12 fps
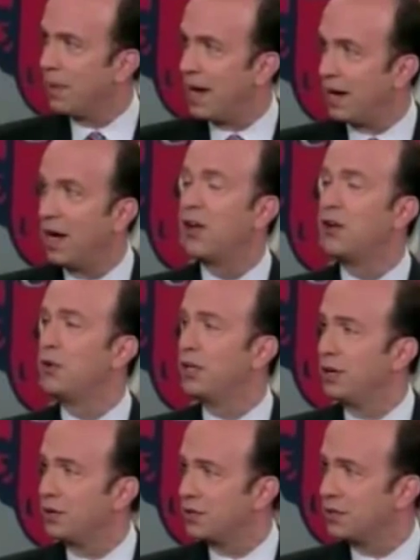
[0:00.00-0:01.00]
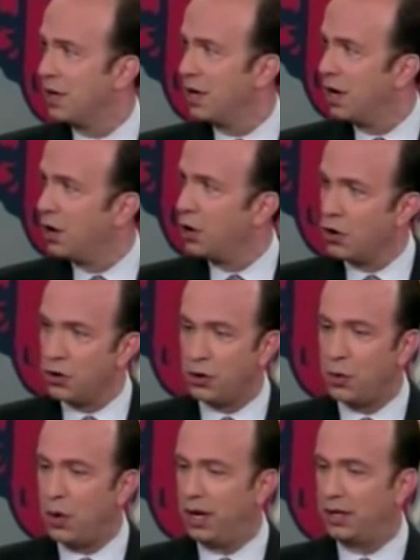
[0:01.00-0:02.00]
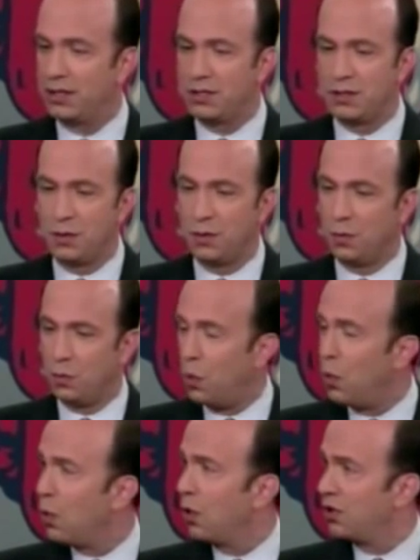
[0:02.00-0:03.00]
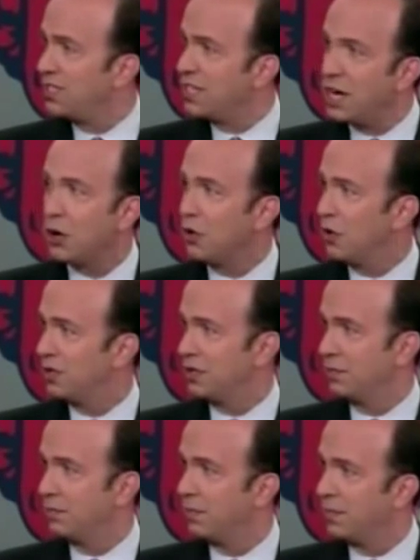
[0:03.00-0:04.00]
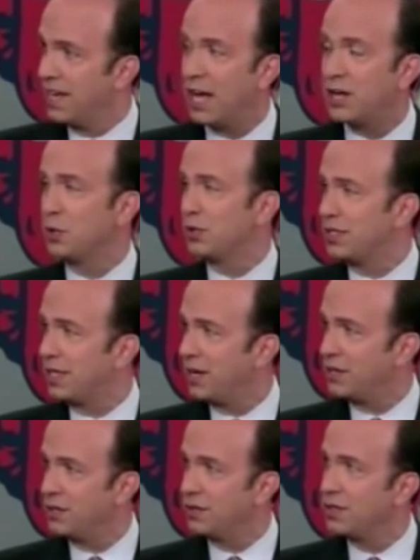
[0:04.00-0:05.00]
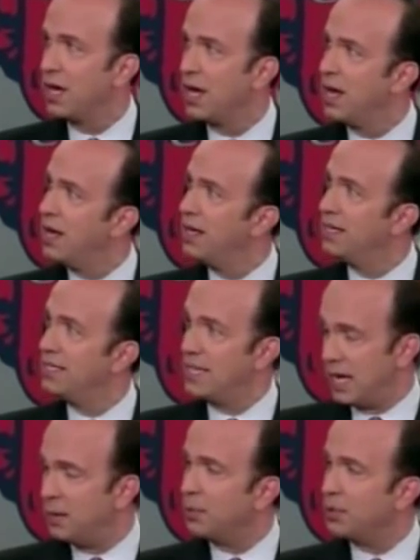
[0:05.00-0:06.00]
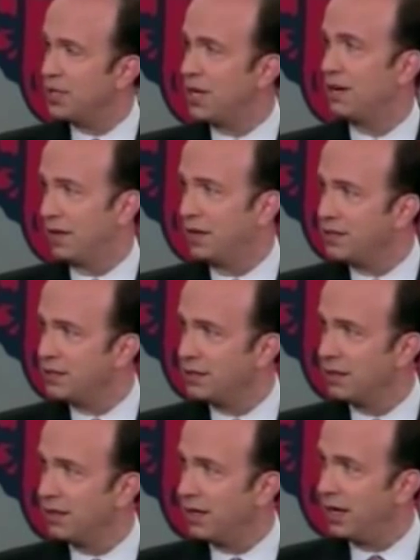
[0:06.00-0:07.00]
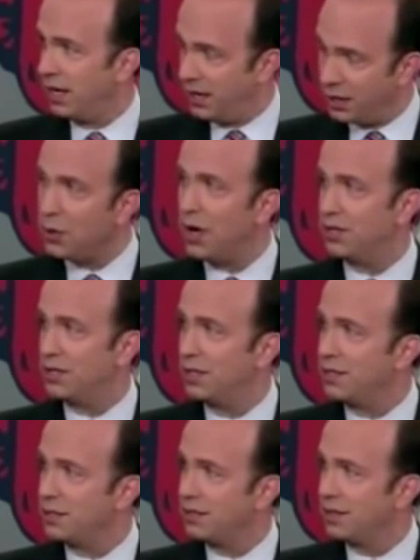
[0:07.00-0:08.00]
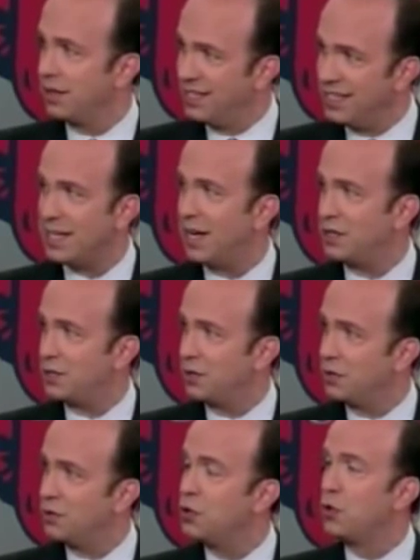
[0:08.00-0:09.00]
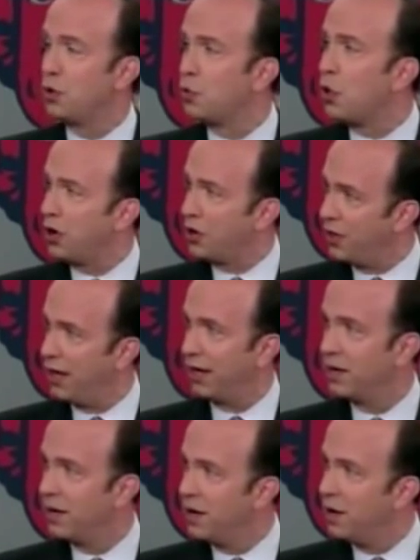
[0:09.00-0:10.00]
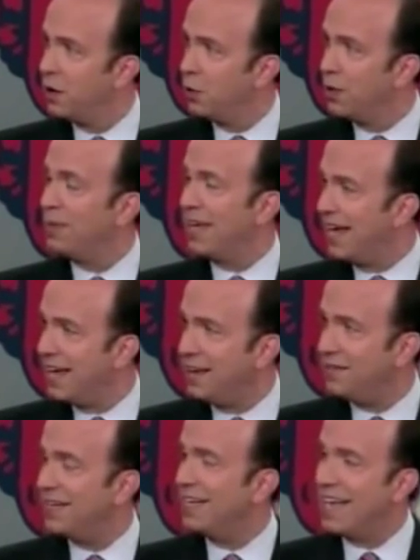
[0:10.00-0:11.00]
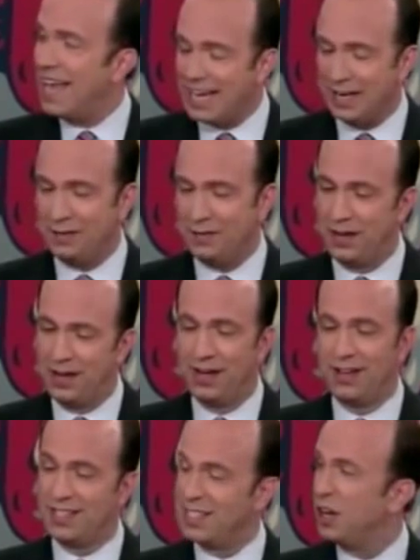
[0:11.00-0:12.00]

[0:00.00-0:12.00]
going back 100 years. Earthquakes, war, terrorism, natural disasters. 10% of us in a crisis, a disaster, do the wrong thing. We behave in negative,